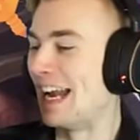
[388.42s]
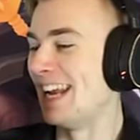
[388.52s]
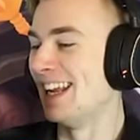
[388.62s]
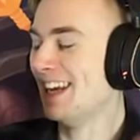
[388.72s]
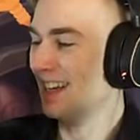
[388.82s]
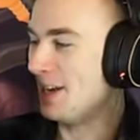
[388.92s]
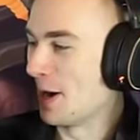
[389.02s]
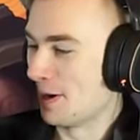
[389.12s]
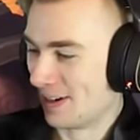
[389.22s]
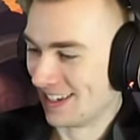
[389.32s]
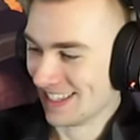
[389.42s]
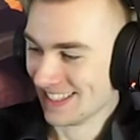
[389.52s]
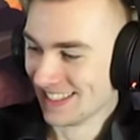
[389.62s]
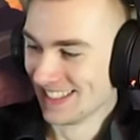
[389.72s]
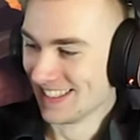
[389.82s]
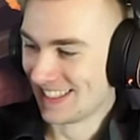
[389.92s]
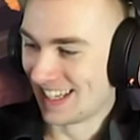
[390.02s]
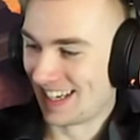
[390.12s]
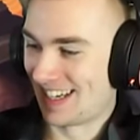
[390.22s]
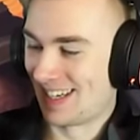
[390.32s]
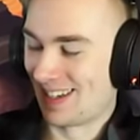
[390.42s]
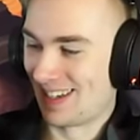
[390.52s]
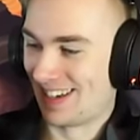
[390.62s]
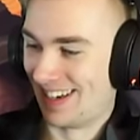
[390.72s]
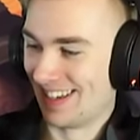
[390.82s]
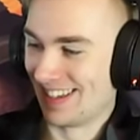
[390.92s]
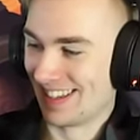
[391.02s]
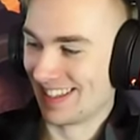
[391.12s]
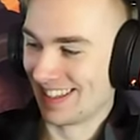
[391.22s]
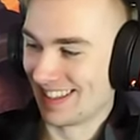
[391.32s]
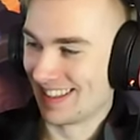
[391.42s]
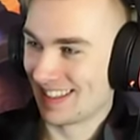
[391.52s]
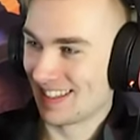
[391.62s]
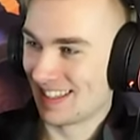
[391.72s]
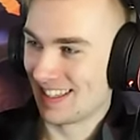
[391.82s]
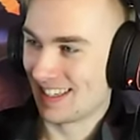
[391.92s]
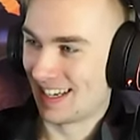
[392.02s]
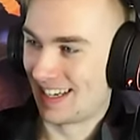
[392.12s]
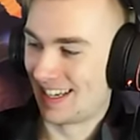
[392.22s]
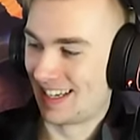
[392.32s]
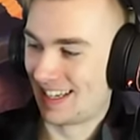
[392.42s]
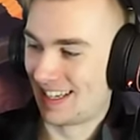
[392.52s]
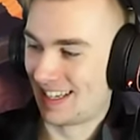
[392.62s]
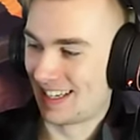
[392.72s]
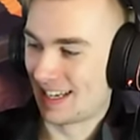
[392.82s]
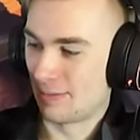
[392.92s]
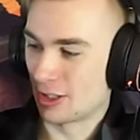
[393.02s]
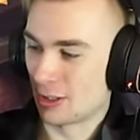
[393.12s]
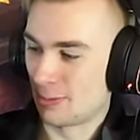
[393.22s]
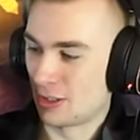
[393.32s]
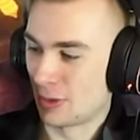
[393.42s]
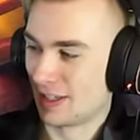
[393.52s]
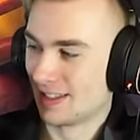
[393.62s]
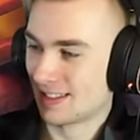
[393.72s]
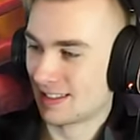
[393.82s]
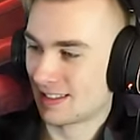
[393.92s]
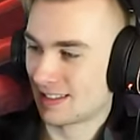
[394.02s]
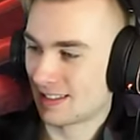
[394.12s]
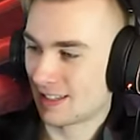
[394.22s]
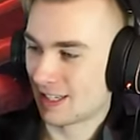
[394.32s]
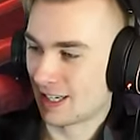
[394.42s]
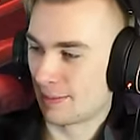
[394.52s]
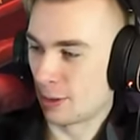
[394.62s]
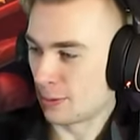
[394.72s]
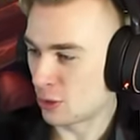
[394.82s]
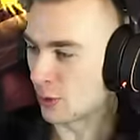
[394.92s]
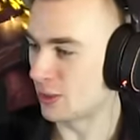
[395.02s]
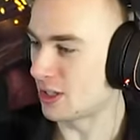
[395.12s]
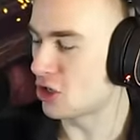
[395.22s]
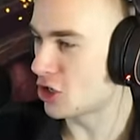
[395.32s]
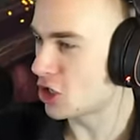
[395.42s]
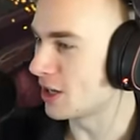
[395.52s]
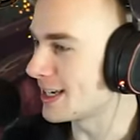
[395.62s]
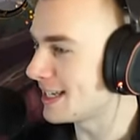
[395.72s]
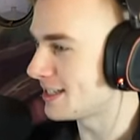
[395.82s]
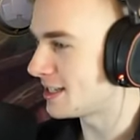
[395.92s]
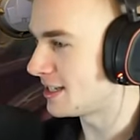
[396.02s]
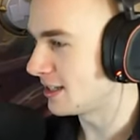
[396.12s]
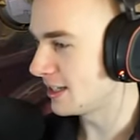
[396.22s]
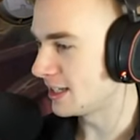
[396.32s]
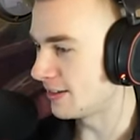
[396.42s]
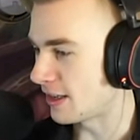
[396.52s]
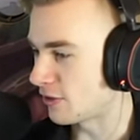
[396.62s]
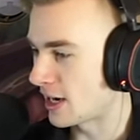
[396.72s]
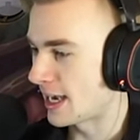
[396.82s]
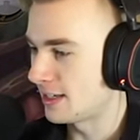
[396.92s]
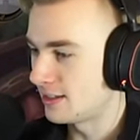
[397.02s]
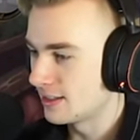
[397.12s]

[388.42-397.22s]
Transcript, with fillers: Wait, no. Ah. Uh, uh, I'm just gonna open swing. I'm gonna open swing with the chunkiest zillion I've ever had.